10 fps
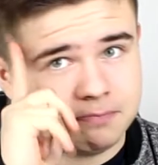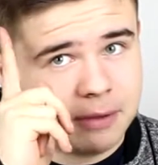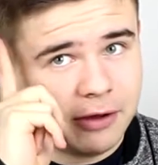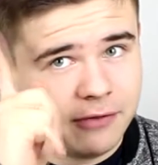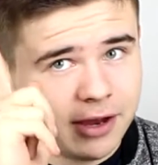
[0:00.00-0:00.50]

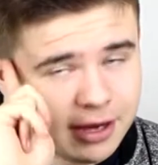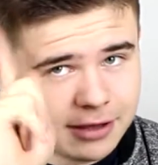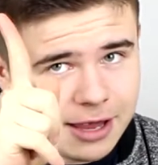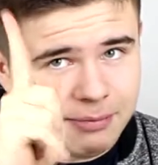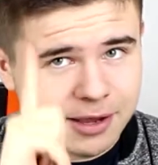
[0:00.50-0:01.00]
Bit of
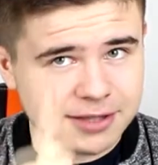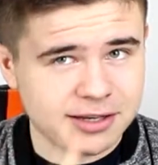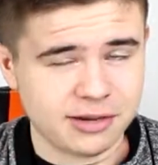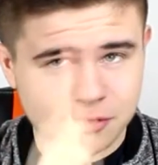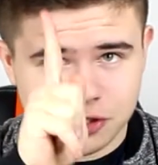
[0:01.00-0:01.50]
thinking there,
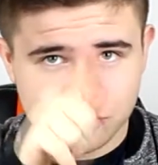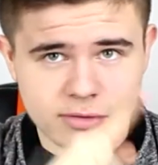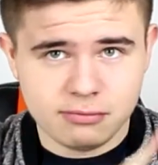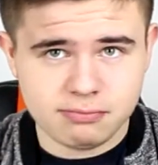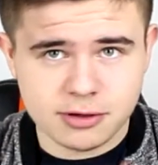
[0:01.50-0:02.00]
PETA, which
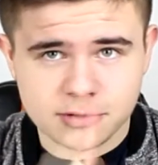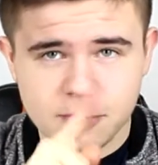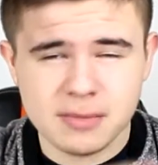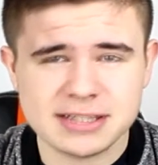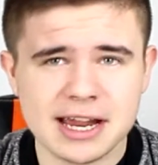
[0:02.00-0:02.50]
you, you
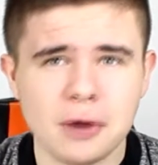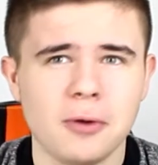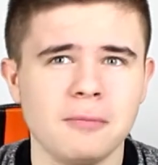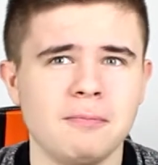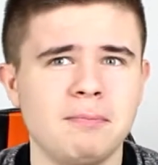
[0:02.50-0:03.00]
sort of missed out
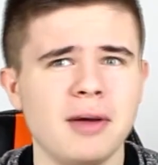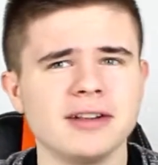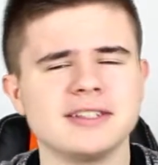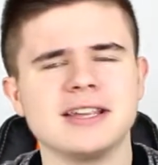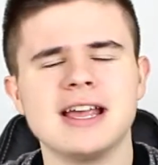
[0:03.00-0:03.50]
on.
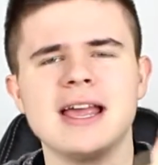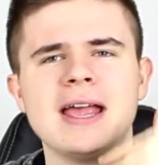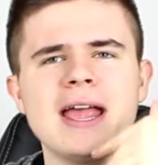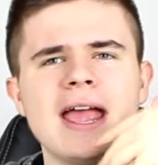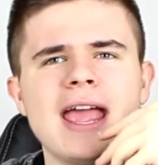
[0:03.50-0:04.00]
But
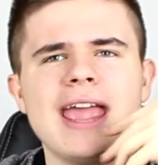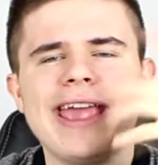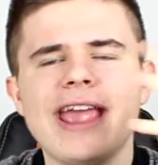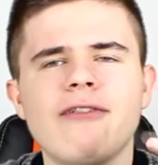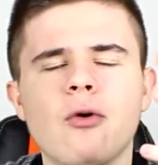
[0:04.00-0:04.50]

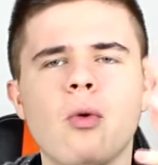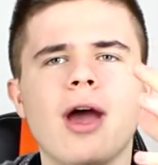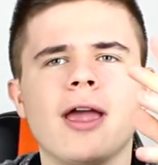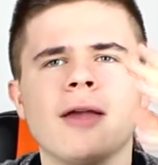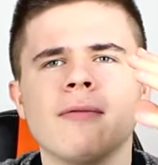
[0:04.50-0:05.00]
either
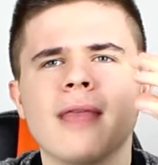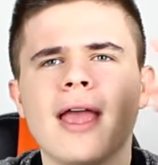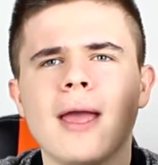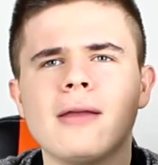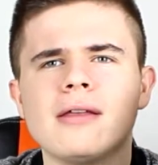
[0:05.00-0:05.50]
way,
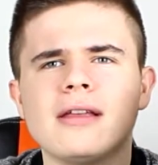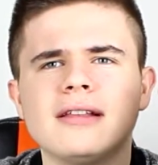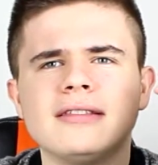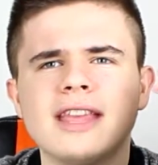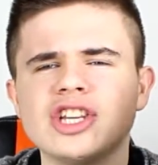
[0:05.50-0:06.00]

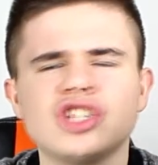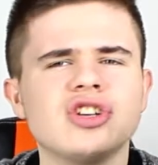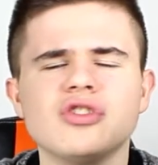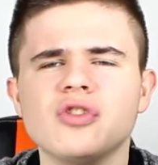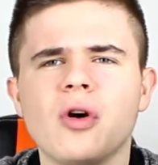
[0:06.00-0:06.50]
this
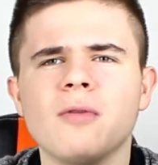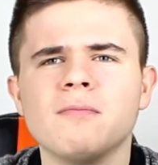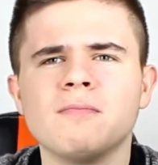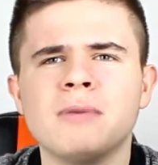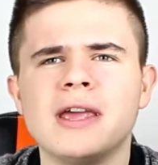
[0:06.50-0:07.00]
should not
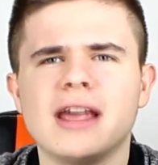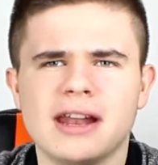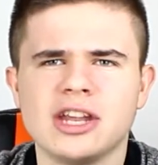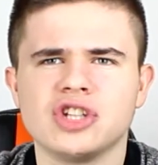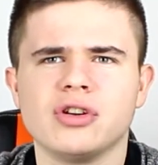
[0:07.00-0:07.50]
be
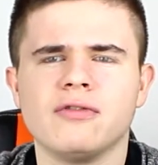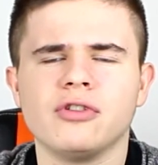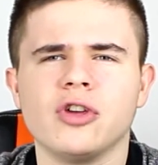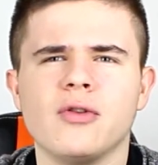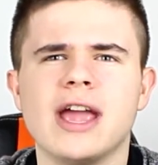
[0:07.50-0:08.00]
an issue
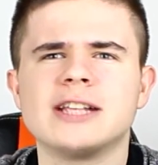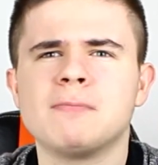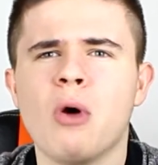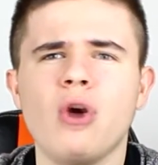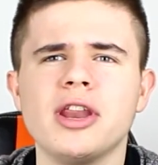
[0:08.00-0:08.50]
for you. It's
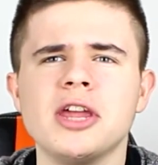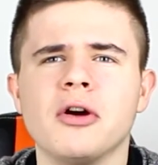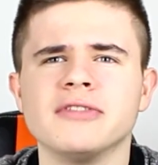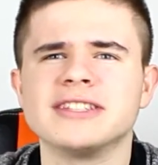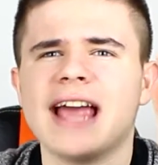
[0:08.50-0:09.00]

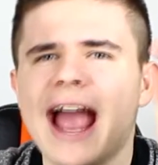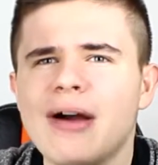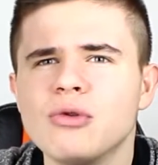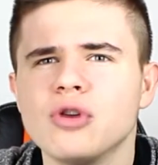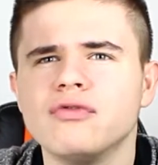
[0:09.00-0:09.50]
polygons,
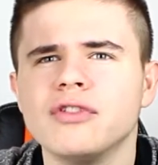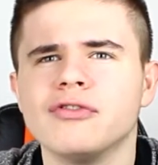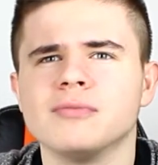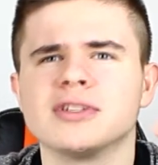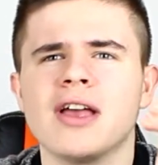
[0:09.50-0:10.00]

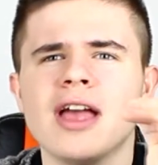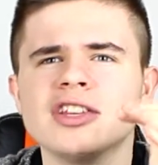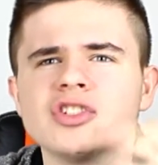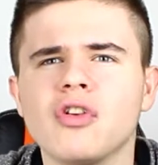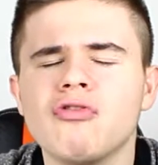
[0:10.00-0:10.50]
algorithms,
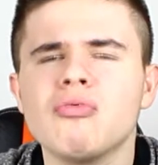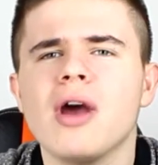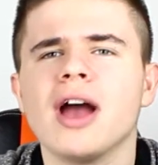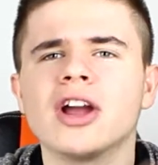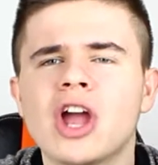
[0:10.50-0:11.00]

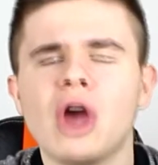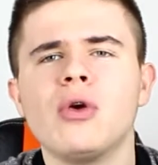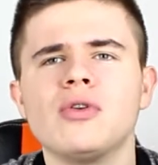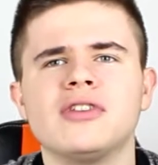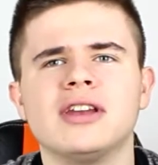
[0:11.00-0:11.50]
software,
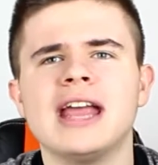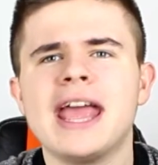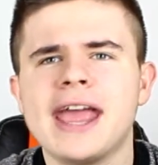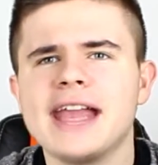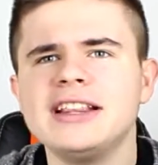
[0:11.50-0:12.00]
coding.
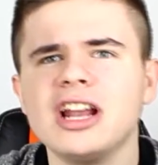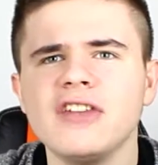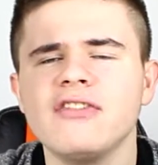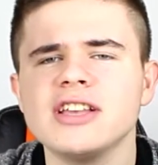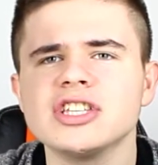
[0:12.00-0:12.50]

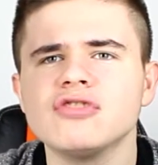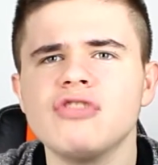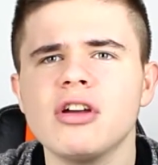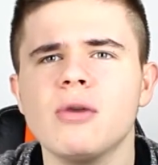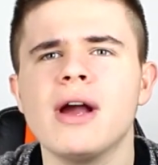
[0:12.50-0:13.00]
None of it's
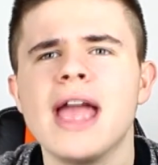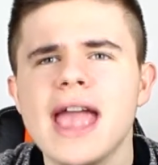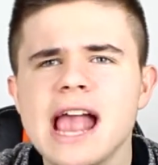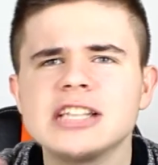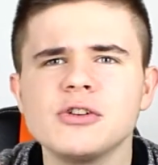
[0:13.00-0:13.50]
real.
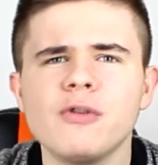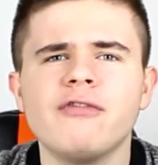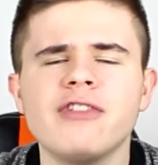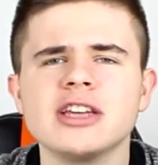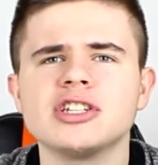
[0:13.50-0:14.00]
It's all
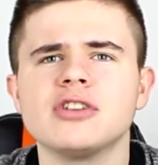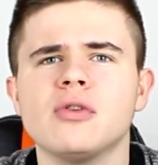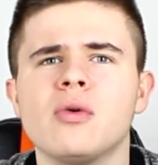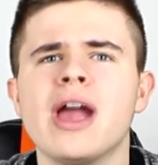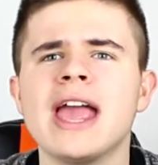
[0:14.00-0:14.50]

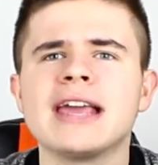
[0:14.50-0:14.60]
fictional.